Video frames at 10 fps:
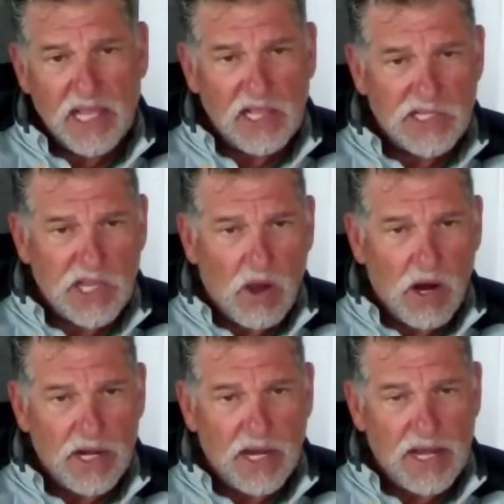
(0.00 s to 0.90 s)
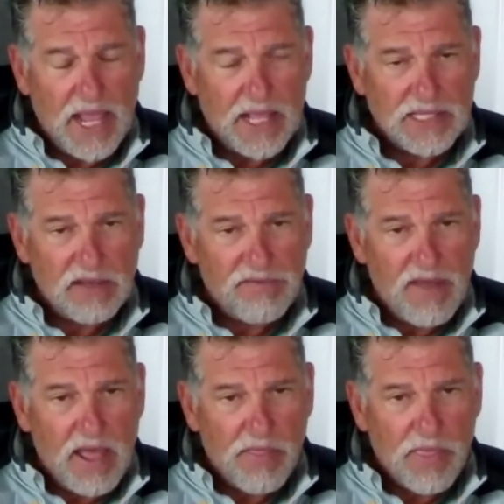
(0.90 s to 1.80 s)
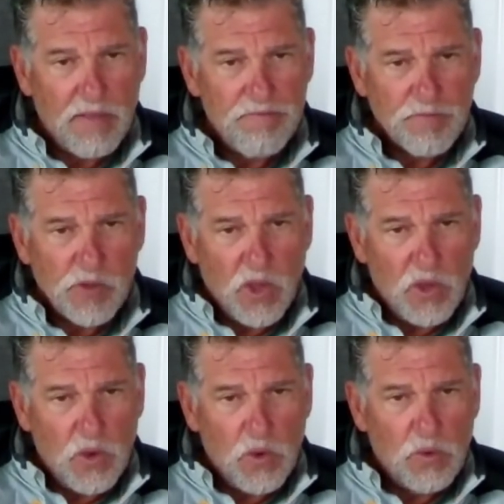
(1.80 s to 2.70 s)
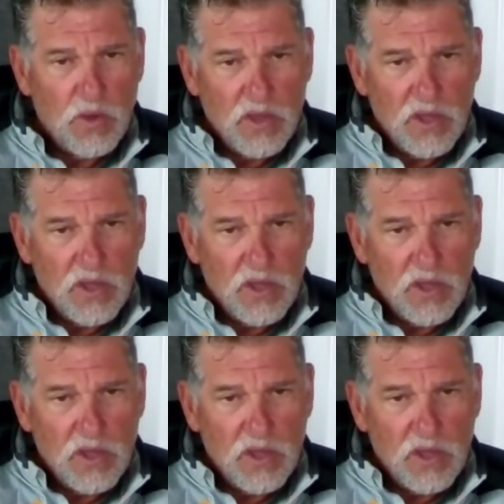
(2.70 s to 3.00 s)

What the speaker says: Lassard and Nancy Feth, who